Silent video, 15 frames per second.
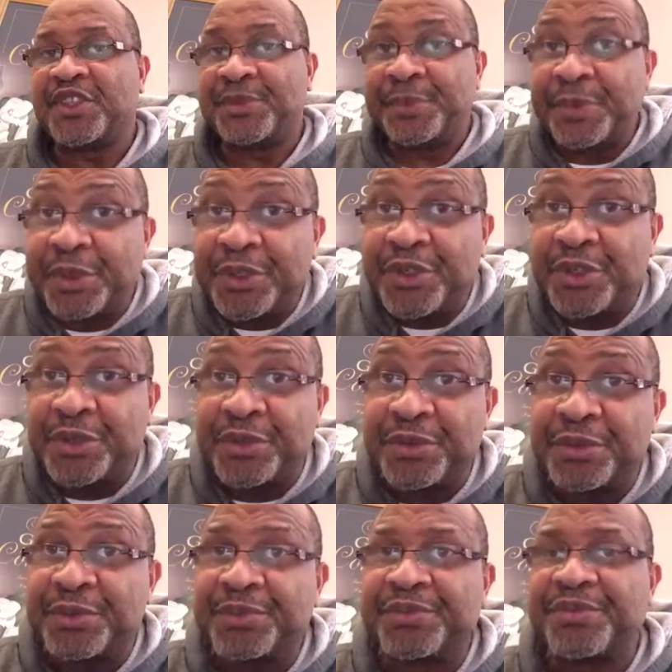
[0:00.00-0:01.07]

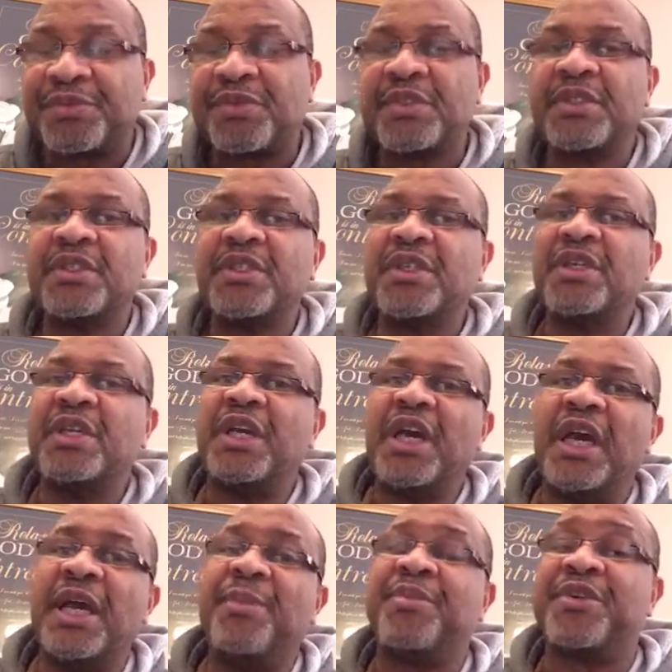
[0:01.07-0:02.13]
spiritual
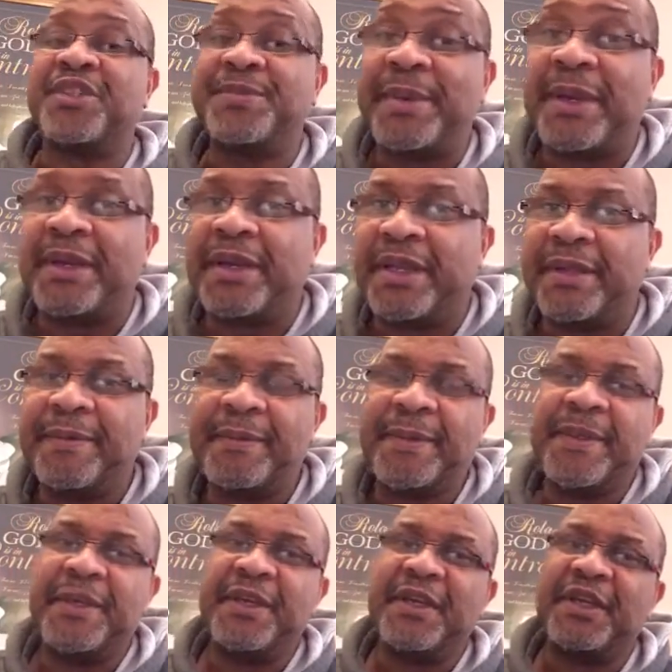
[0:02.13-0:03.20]
uh, prosperity.
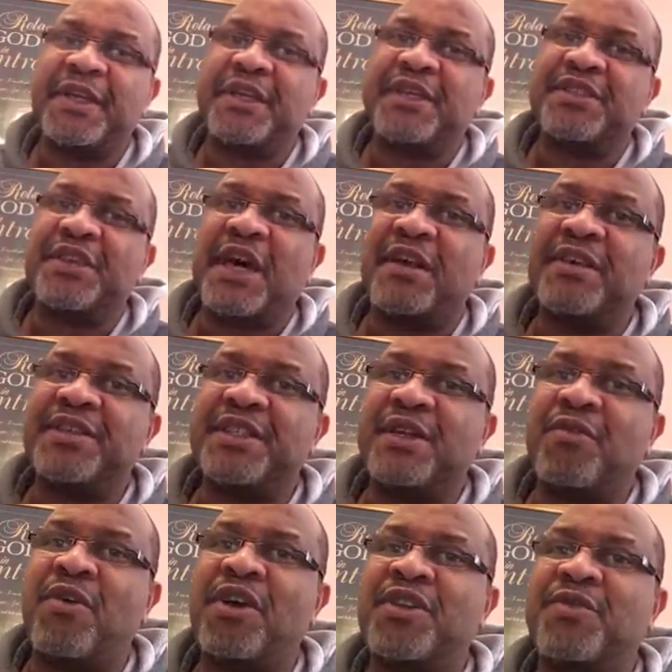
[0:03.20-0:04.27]
So I always say,
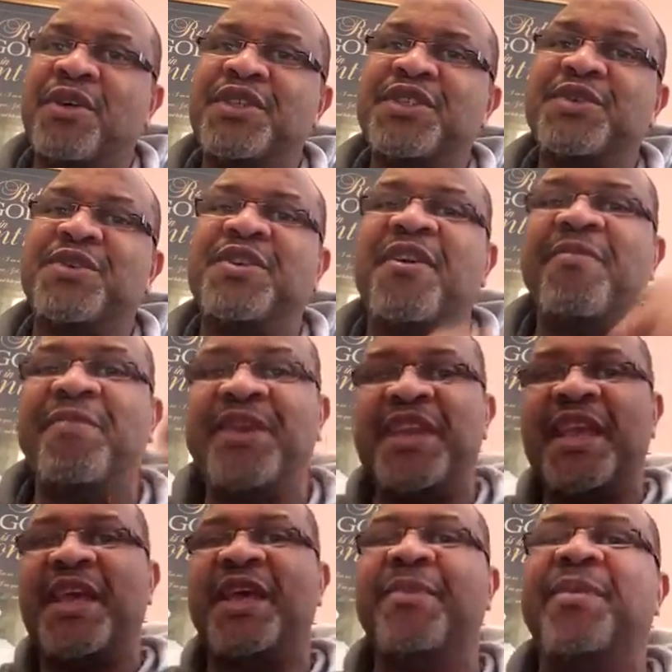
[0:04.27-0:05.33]
what, what's the good of
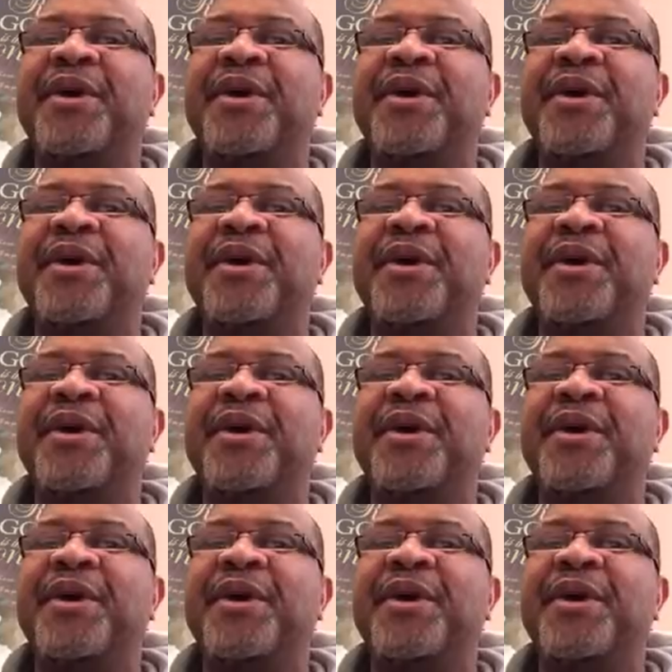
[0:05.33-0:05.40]
being a